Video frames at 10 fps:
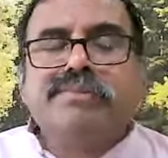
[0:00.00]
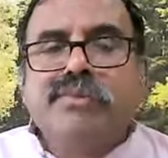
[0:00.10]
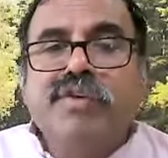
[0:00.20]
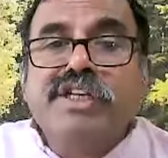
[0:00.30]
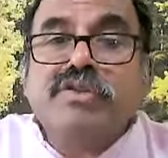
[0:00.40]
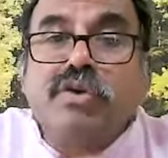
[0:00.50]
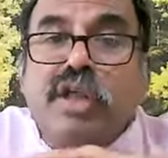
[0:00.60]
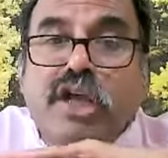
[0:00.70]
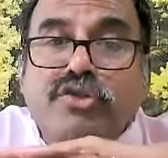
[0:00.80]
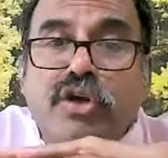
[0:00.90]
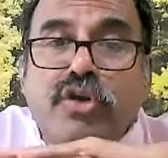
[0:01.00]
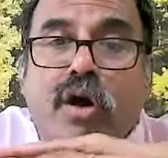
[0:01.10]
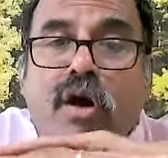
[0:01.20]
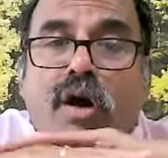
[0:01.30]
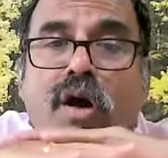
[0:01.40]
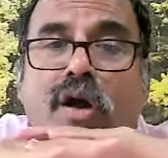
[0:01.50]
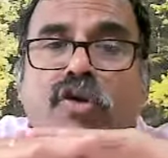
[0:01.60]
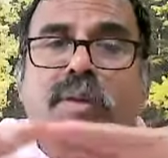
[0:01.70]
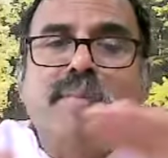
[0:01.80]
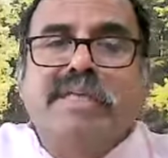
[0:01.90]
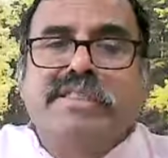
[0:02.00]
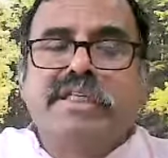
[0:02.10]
which is natural to all human beings.